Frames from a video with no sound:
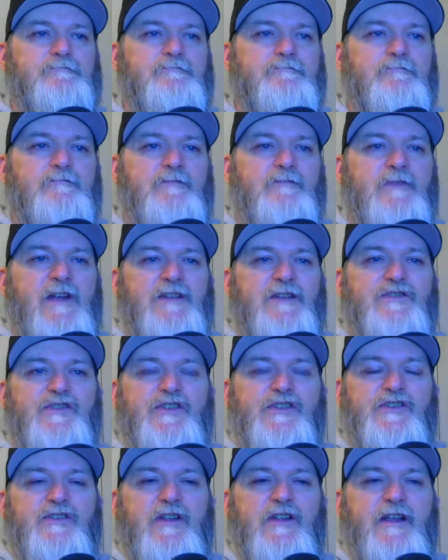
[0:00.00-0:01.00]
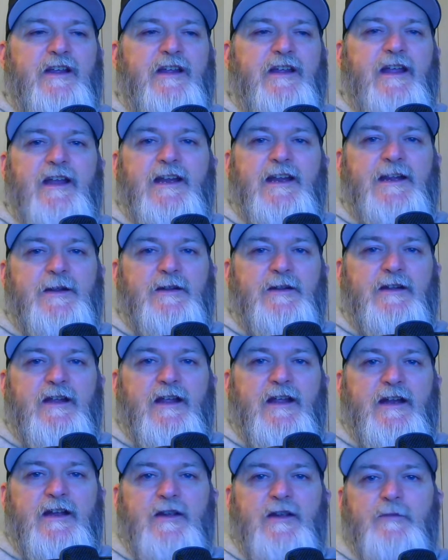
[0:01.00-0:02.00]
That's just like any
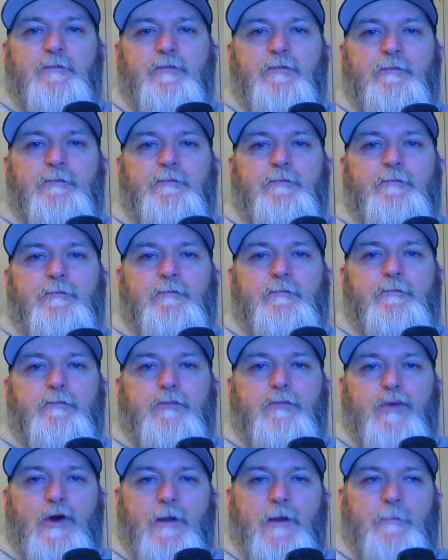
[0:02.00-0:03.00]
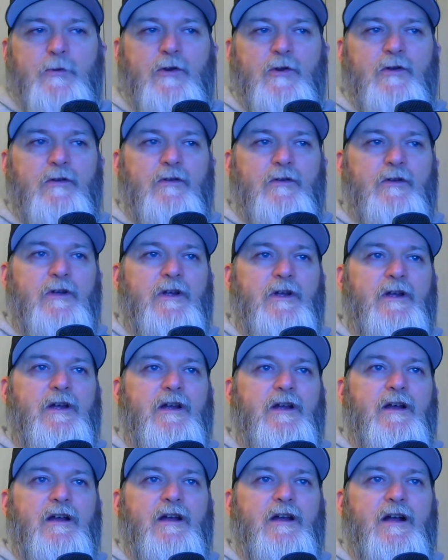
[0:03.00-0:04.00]
prepper.
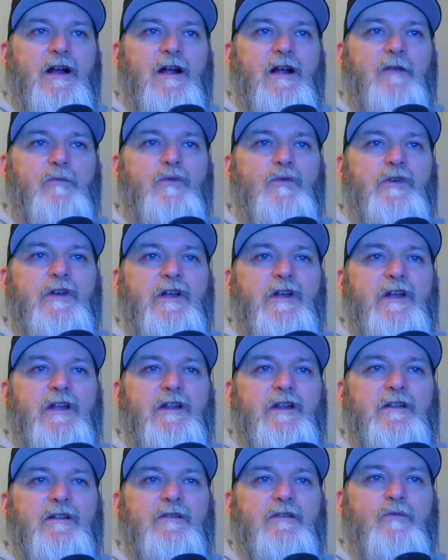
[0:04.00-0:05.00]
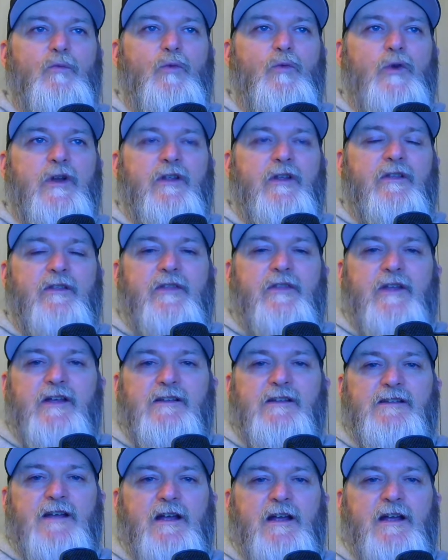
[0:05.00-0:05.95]
One of the things I